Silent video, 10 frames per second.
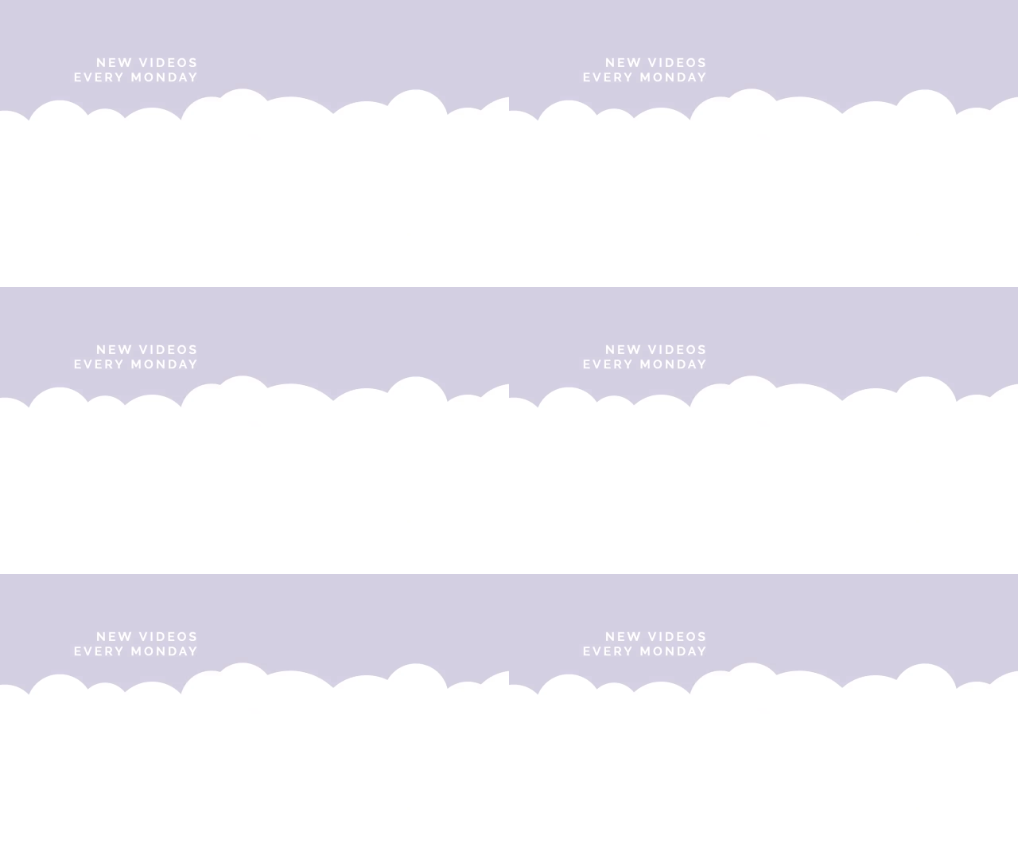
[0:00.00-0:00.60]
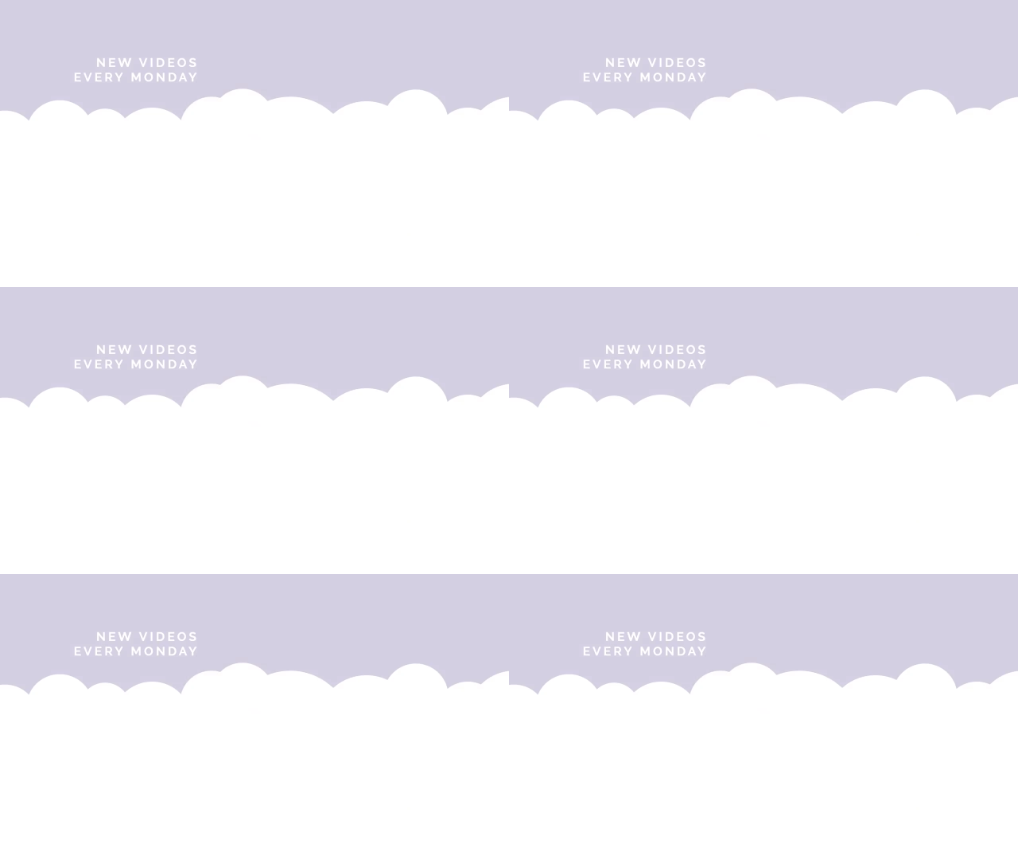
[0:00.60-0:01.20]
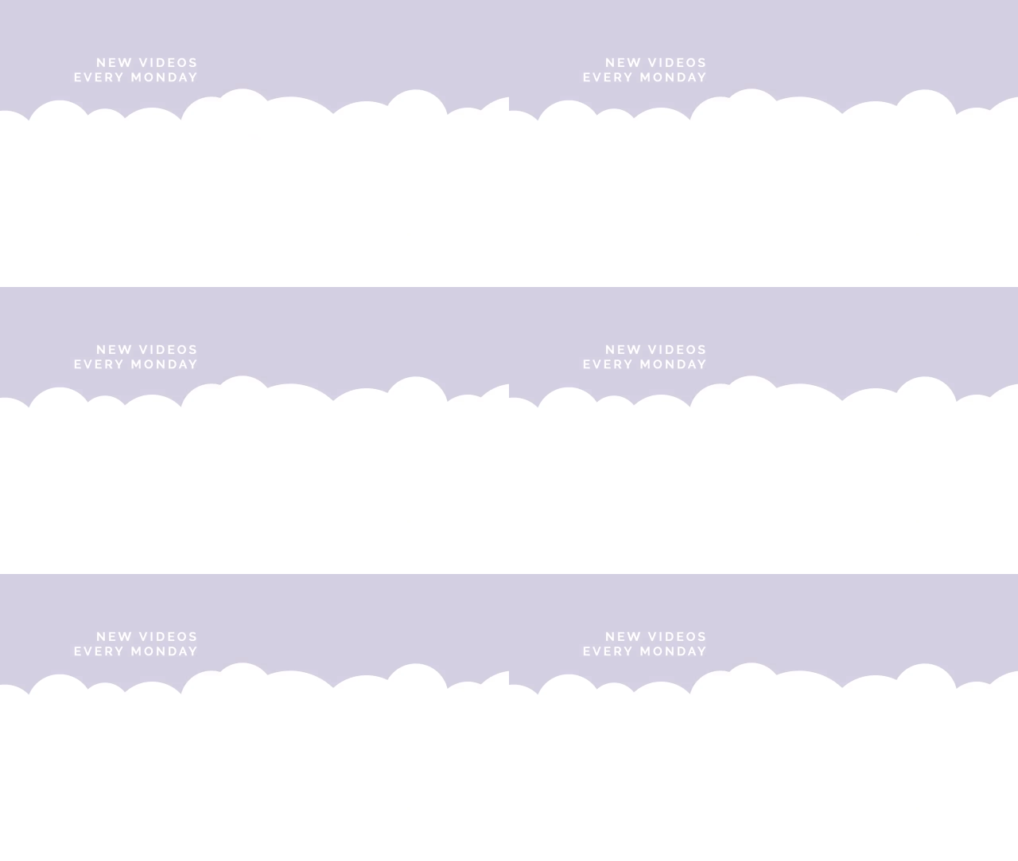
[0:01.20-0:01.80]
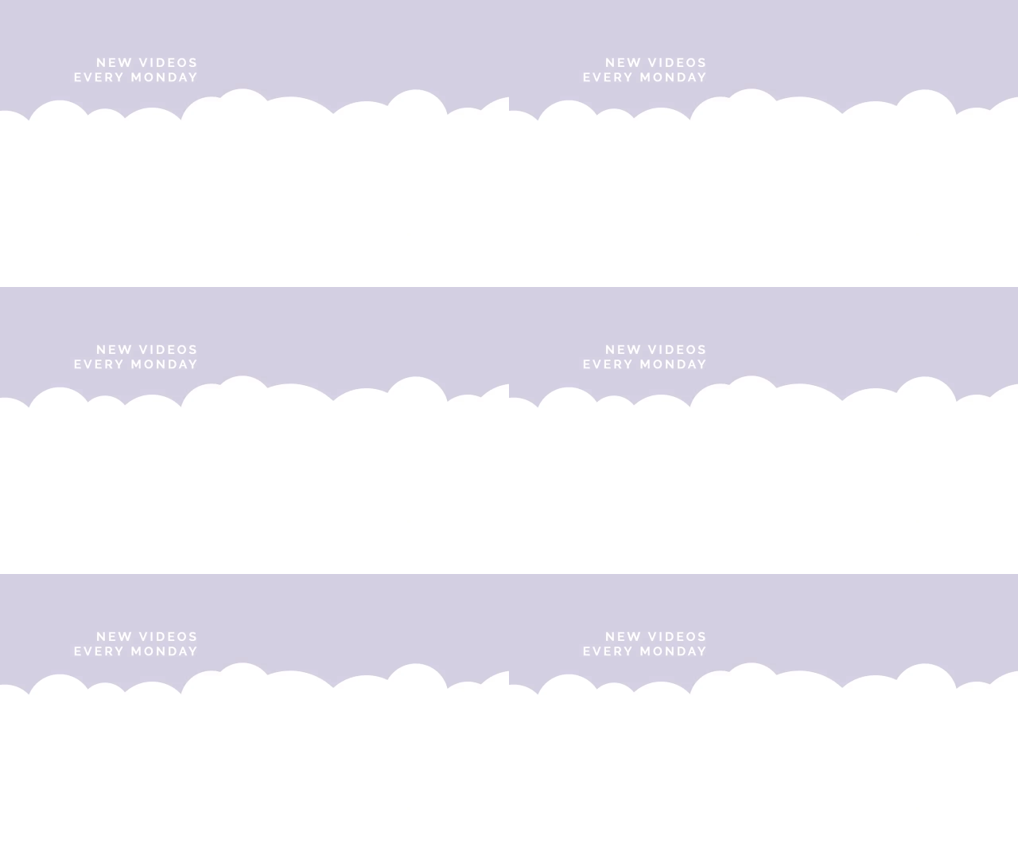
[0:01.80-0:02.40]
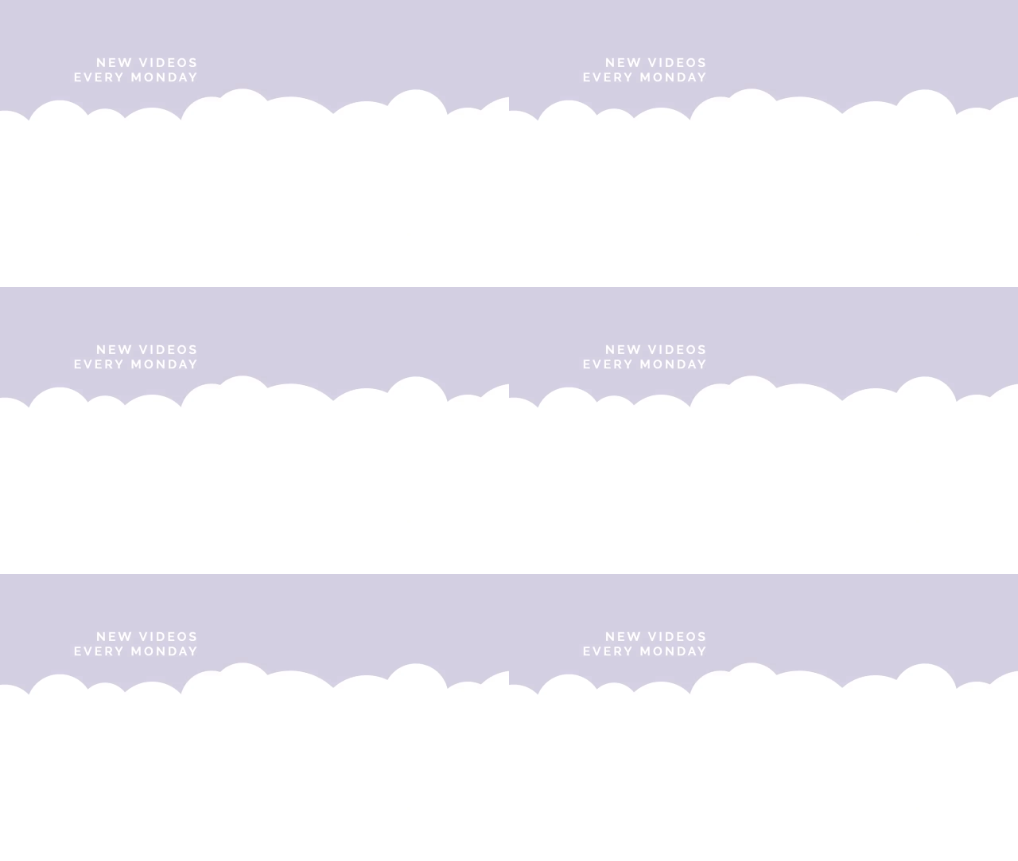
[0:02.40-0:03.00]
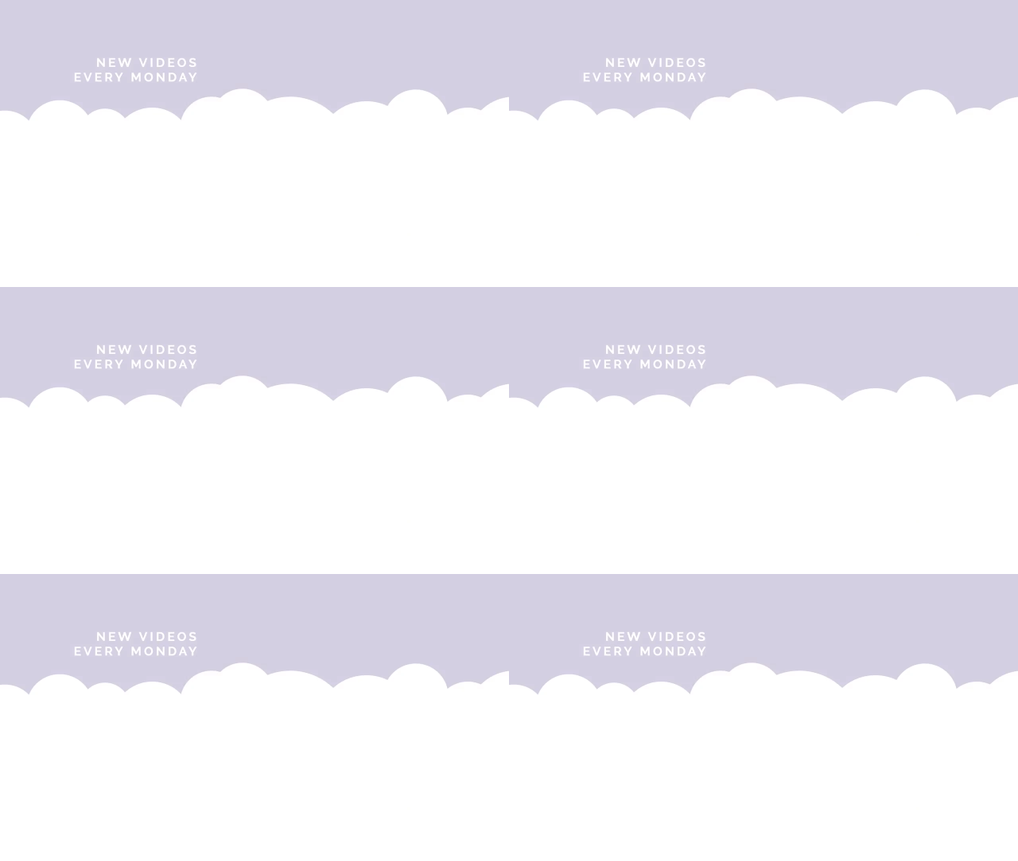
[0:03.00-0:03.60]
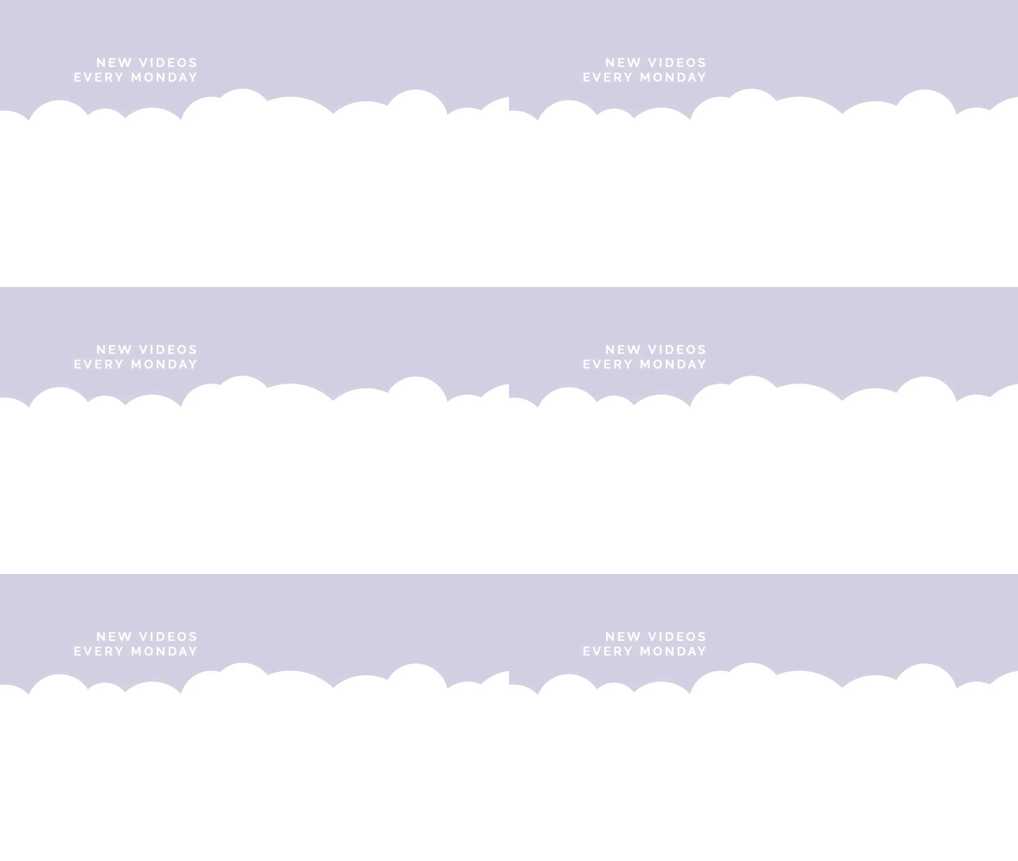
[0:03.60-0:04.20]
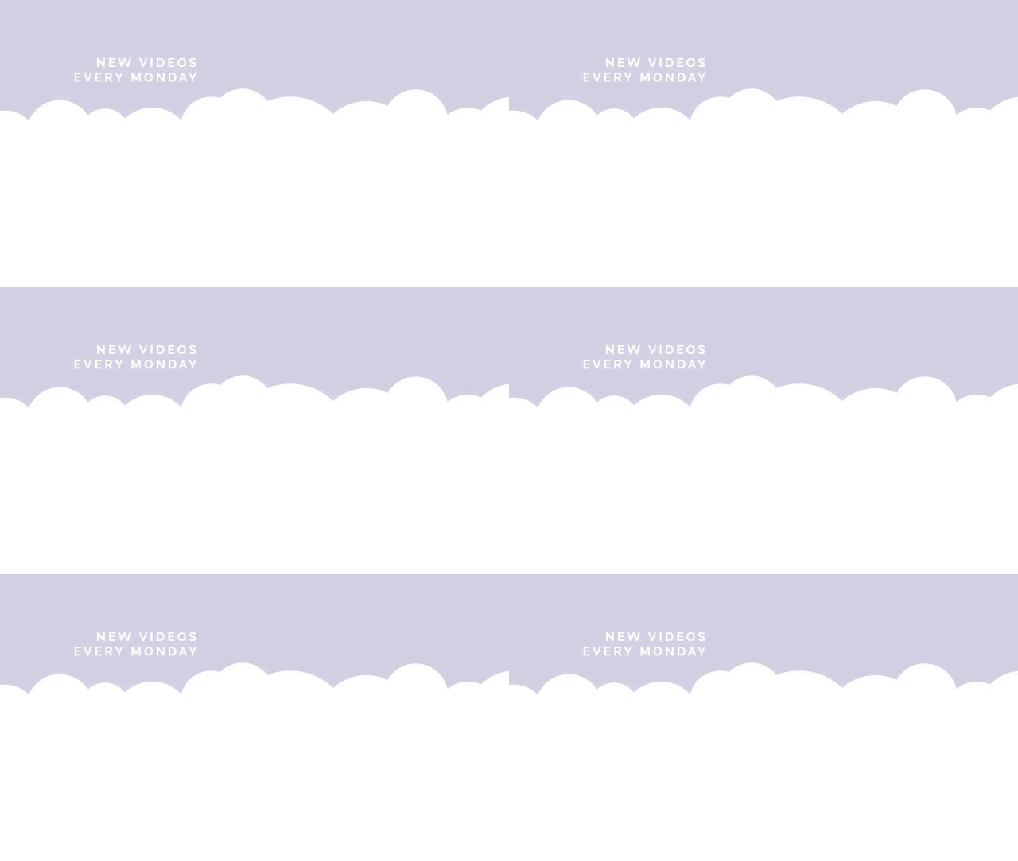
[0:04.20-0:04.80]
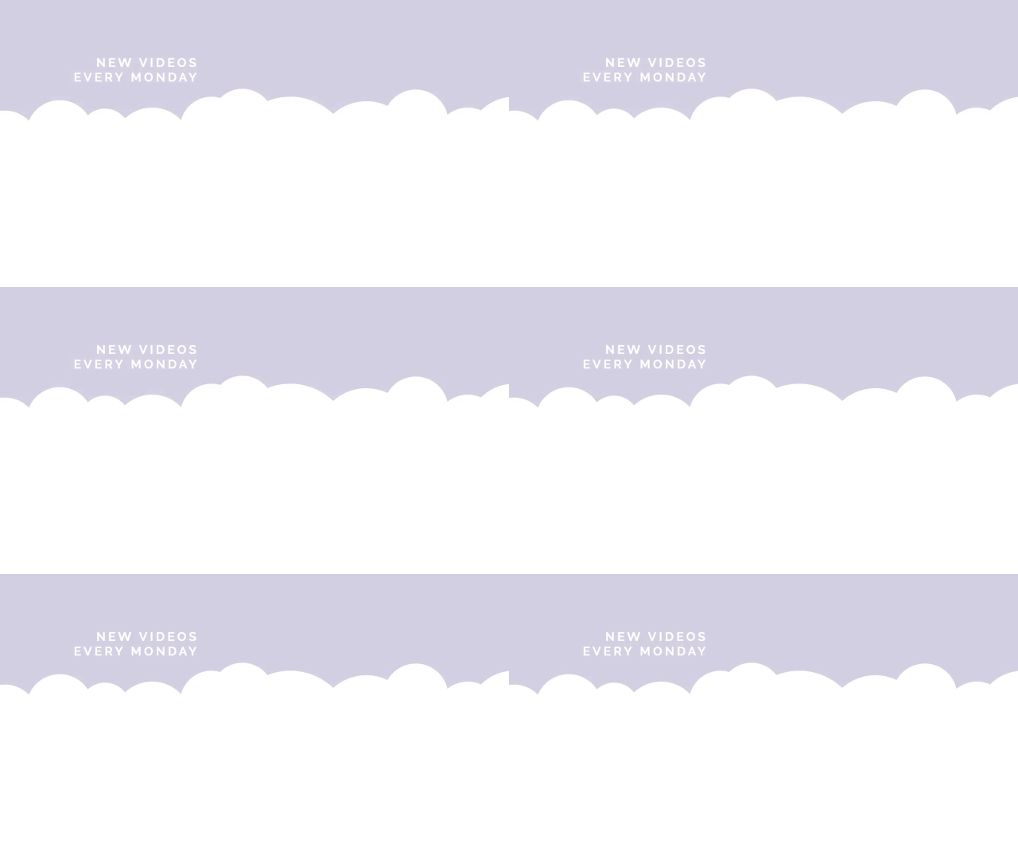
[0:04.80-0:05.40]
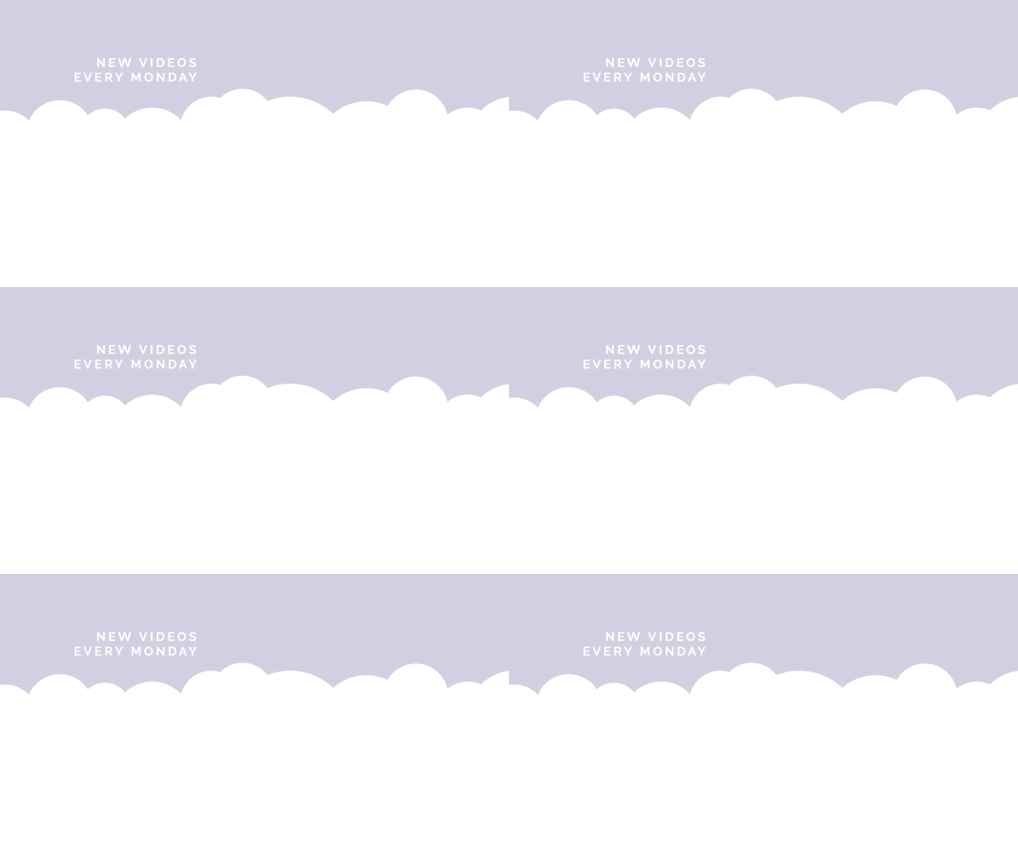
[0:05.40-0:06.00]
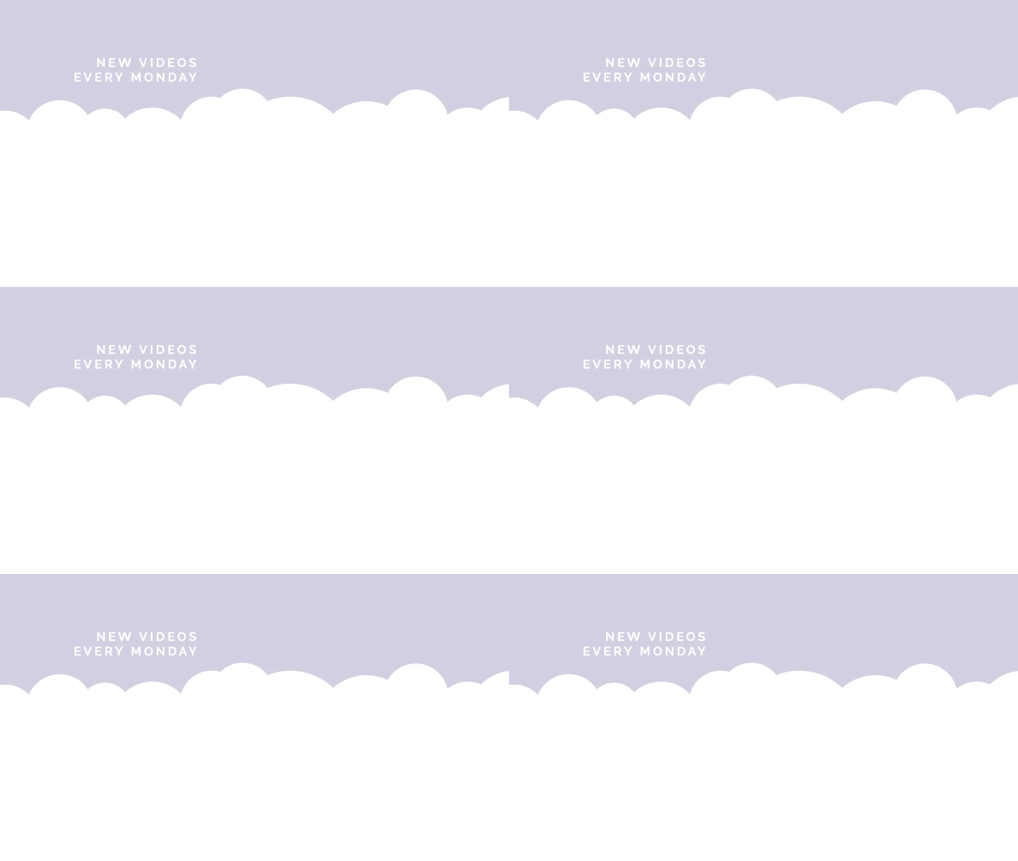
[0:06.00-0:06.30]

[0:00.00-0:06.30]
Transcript: [unreadable: no face in view]